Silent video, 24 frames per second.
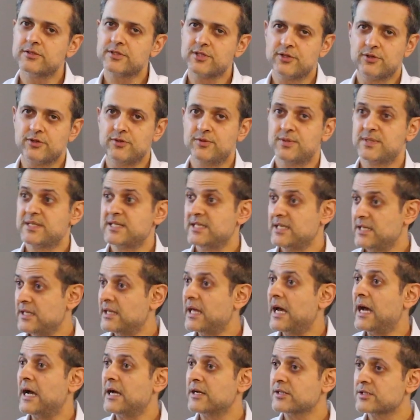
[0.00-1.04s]
so you see
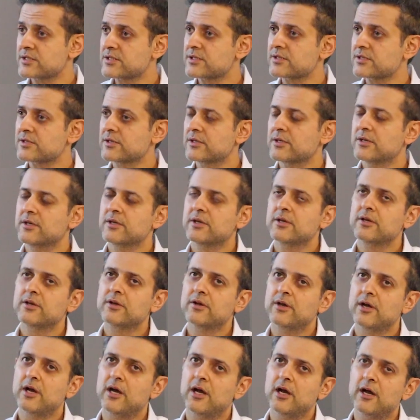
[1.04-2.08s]
that,
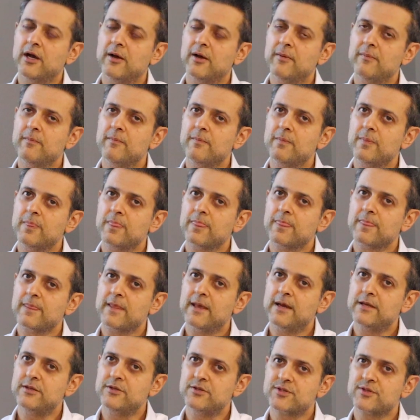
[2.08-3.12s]
and
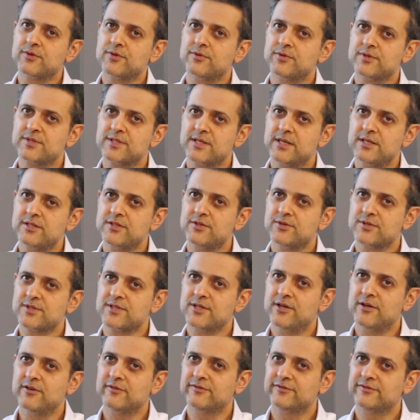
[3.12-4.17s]
you sort of say to
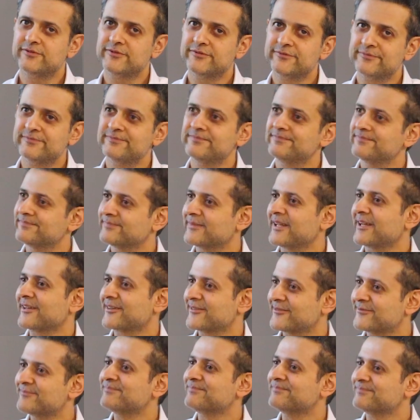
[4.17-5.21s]
yourself,
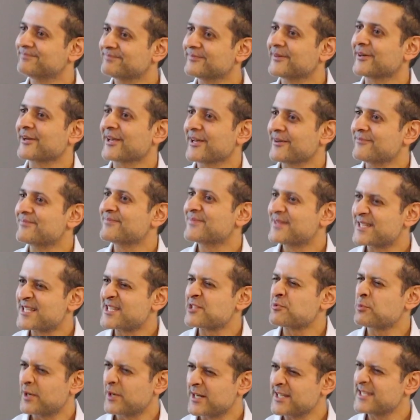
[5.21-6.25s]
like, okay,
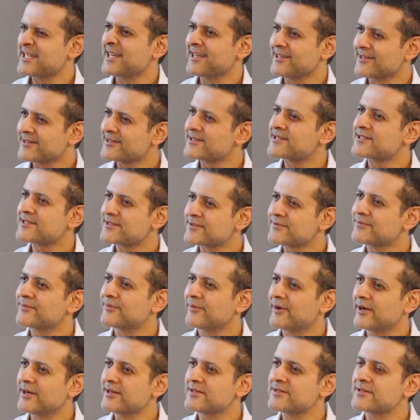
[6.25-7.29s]
this is what it takes,
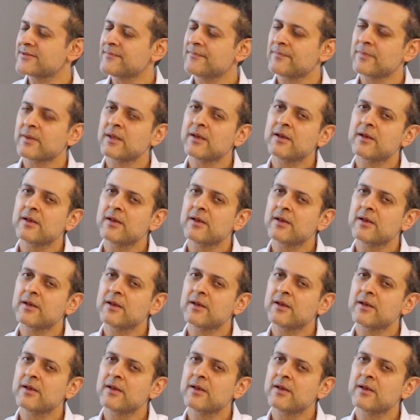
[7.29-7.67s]
right?